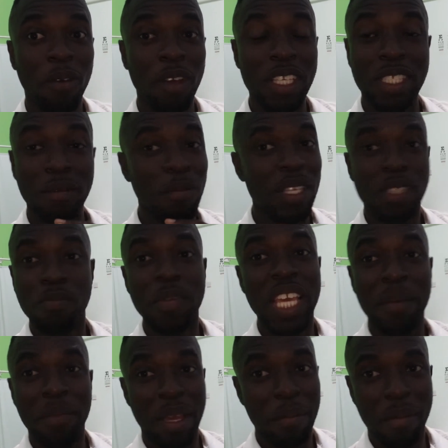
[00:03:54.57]
it's, it's me
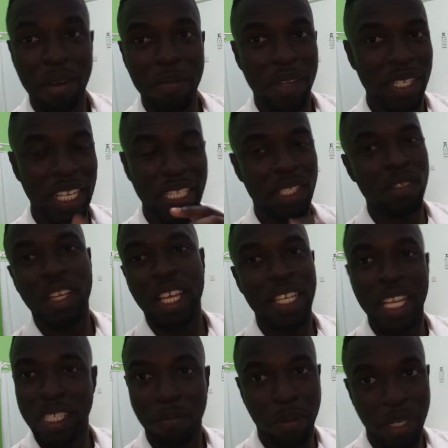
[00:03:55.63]
and my mom and that's and
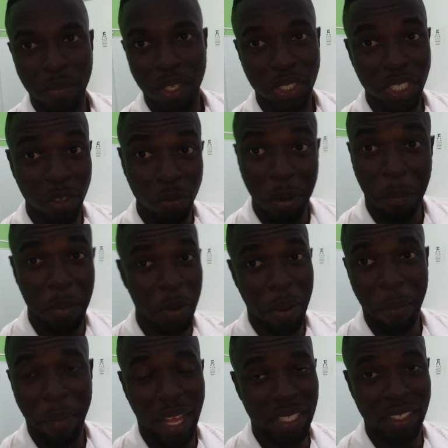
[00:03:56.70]
that's pretty much it we're
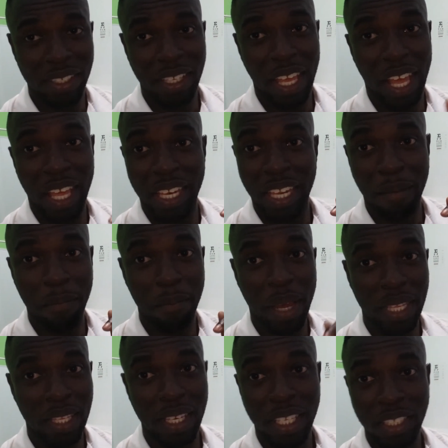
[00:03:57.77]
doing battle and i'm
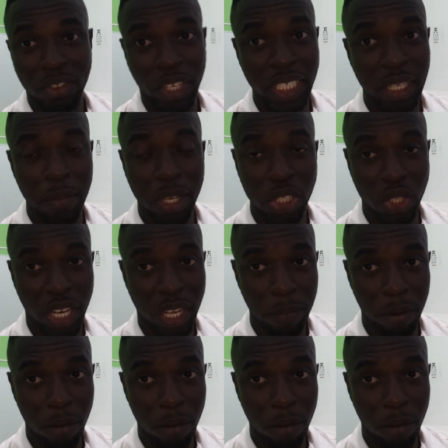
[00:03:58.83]
battling trying to make sure i can